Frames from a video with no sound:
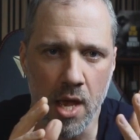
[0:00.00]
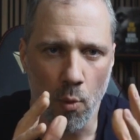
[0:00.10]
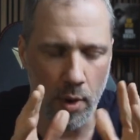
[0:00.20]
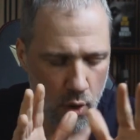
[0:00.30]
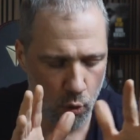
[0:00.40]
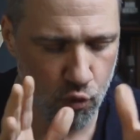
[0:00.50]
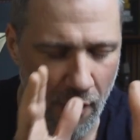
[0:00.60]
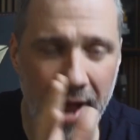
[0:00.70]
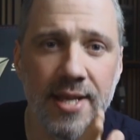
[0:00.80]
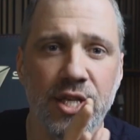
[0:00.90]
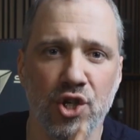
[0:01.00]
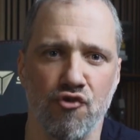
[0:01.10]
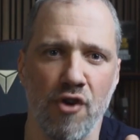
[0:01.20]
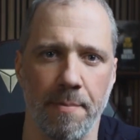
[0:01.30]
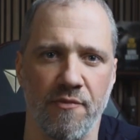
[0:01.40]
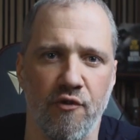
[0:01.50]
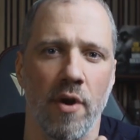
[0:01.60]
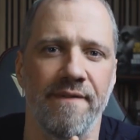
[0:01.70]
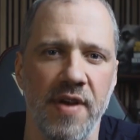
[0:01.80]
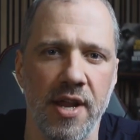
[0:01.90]
when you write a script
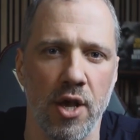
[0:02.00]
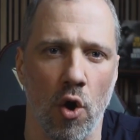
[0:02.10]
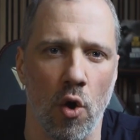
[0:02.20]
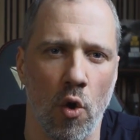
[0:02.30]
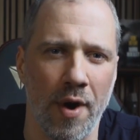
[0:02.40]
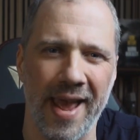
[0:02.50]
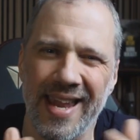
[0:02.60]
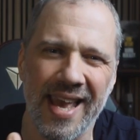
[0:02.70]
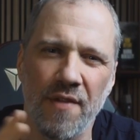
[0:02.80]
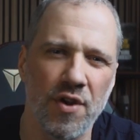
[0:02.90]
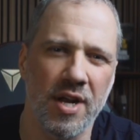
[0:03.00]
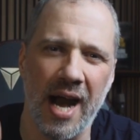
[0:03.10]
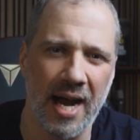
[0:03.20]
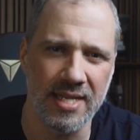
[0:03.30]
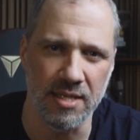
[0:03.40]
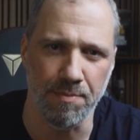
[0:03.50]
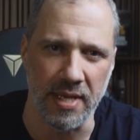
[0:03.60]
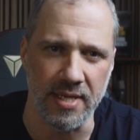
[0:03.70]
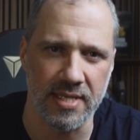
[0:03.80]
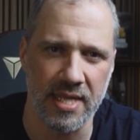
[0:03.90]
for a video or any other content piece,